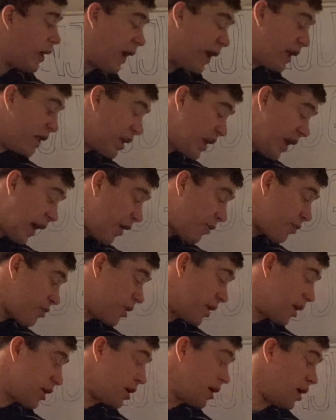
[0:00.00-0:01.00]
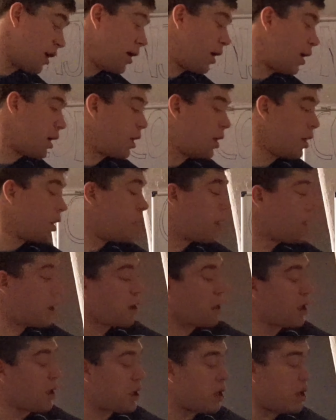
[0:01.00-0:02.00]
And the last thing
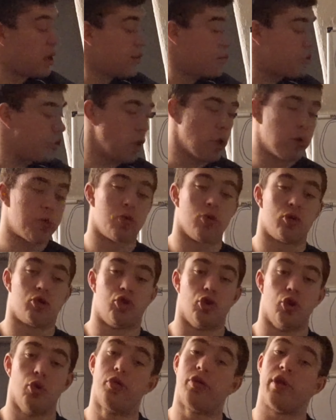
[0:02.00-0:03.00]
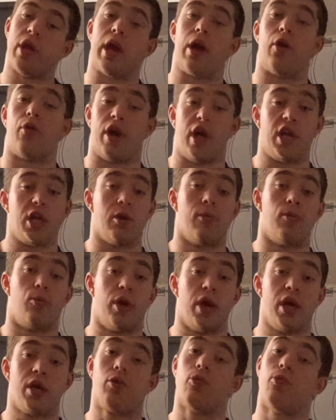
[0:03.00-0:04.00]
is just to choose a random
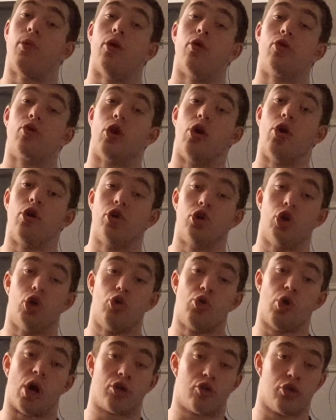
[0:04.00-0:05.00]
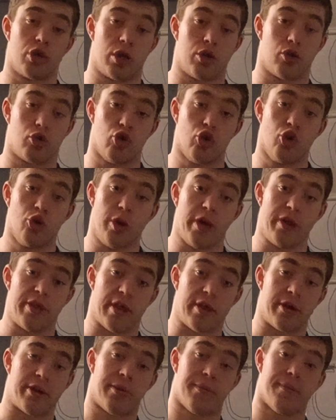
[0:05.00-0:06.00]
weight where you don't know what you can do with
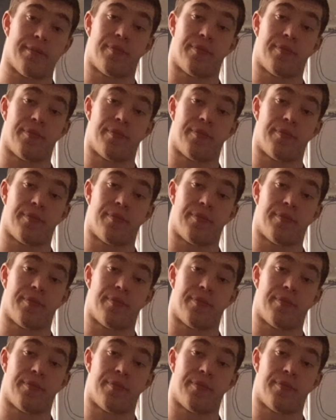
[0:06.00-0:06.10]
it,